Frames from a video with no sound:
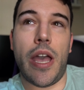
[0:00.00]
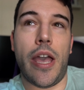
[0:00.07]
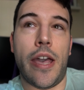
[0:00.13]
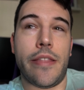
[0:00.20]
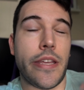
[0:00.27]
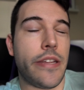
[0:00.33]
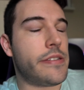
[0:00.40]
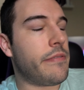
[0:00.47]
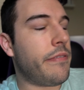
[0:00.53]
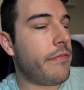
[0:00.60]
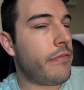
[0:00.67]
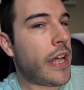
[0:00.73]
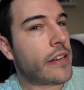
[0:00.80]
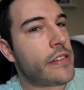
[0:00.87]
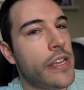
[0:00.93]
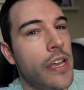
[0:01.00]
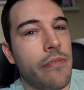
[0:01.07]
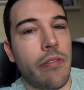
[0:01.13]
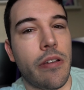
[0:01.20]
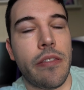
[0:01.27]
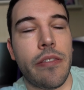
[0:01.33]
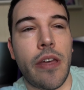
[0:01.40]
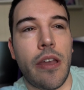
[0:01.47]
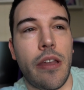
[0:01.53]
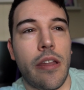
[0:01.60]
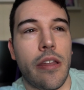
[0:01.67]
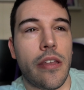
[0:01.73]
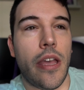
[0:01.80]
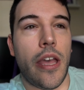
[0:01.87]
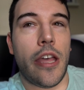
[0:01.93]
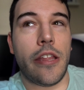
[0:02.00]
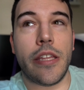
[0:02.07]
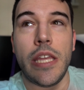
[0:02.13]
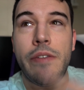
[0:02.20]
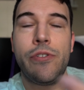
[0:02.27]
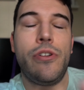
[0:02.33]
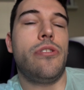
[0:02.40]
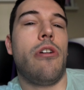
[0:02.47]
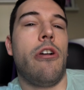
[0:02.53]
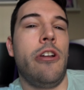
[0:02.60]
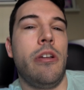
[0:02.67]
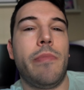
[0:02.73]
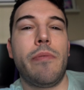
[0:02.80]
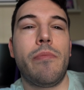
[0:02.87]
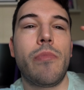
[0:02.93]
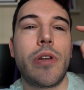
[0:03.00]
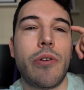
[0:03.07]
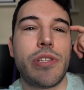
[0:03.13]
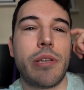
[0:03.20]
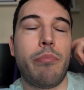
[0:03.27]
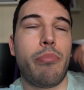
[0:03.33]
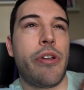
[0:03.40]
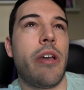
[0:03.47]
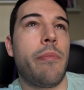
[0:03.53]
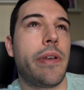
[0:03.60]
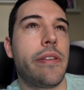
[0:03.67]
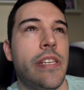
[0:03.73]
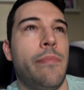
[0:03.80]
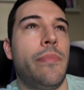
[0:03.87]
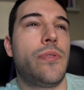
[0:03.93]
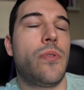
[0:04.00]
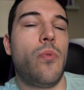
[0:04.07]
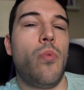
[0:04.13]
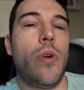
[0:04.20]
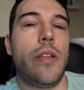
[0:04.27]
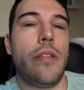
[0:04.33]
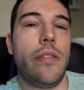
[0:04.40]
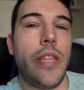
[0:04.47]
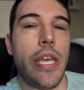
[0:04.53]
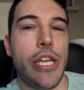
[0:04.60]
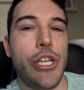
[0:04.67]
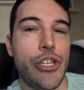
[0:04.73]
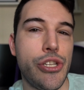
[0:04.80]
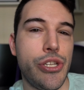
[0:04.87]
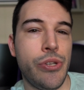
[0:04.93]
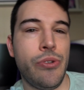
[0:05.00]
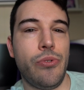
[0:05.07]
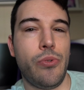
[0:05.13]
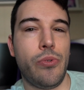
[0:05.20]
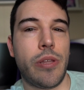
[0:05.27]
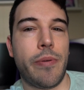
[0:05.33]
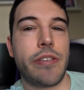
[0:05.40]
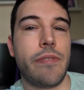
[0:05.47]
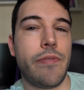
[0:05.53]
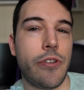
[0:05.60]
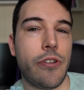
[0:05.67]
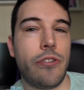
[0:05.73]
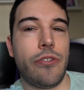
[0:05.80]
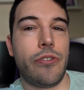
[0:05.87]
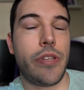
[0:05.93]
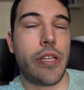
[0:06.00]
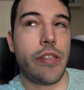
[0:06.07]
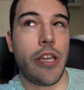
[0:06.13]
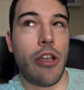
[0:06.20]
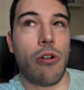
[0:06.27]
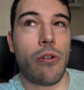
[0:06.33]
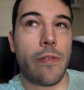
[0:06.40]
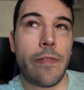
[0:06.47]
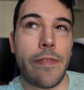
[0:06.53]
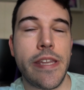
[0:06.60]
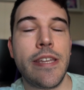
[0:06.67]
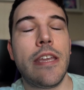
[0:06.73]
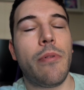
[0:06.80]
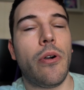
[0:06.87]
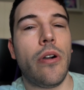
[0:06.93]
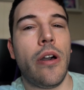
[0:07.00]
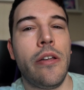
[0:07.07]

and they deflect everything. And like even during the argument, when I was like bringing up examples of what they do that makes it very clear that they aren't thinking about